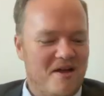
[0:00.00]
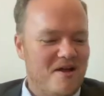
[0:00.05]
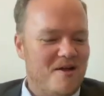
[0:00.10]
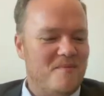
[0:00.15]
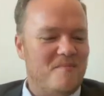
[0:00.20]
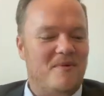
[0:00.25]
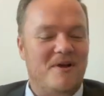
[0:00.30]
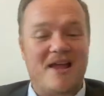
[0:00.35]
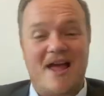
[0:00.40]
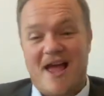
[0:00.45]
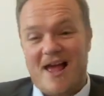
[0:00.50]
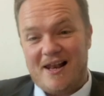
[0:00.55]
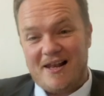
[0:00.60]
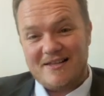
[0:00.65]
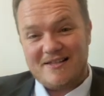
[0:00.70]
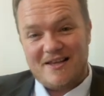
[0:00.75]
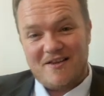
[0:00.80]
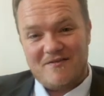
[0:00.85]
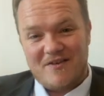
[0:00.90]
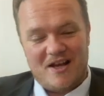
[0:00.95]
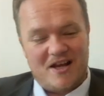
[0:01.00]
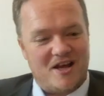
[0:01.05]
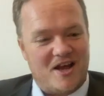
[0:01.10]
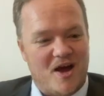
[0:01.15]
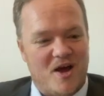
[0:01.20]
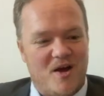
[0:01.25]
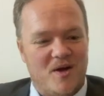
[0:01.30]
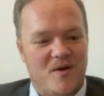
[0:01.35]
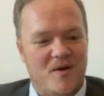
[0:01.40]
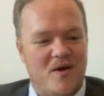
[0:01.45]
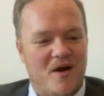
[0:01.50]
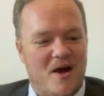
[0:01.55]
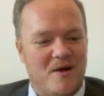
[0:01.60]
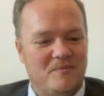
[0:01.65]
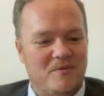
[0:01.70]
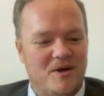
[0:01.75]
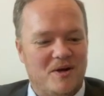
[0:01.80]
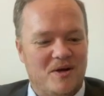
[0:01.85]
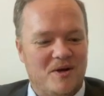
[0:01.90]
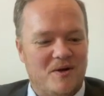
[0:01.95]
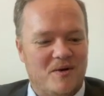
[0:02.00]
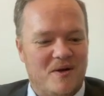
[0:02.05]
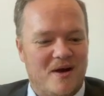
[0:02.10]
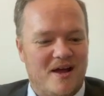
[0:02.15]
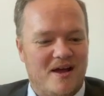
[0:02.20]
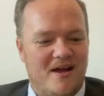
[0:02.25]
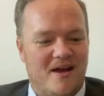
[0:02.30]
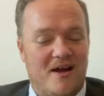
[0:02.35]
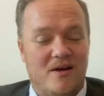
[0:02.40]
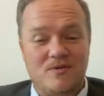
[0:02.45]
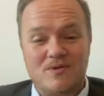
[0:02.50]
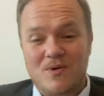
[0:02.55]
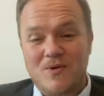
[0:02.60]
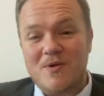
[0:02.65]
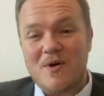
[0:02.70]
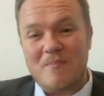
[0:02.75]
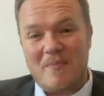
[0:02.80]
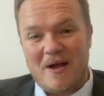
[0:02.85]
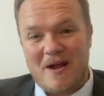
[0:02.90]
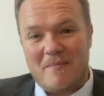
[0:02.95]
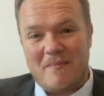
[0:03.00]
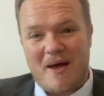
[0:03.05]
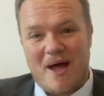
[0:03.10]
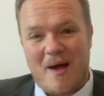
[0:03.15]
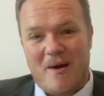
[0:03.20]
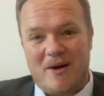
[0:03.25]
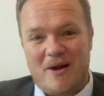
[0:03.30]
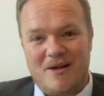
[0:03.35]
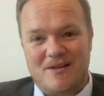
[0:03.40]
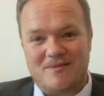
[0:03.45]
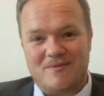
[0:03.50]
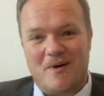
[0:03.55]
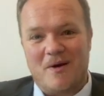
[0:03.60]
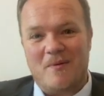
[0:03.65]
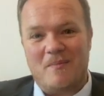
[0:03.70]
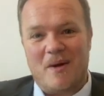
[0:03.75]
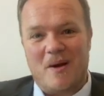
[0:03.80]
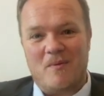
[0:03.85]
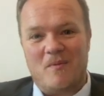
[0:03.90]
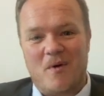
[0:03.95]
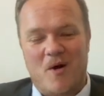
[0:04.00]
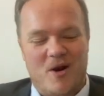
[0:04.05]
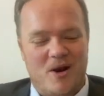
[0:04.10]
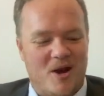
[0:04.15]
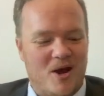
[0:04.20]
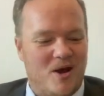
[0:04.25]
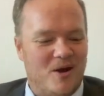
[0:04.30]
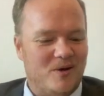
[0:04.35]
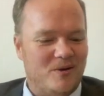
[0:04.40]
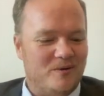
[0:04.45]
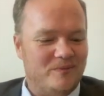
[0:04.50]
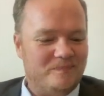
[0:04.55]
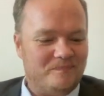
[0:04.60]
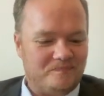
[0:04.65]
But yeah, let's give it a go. I'll talk a bit about it as well, about what I know.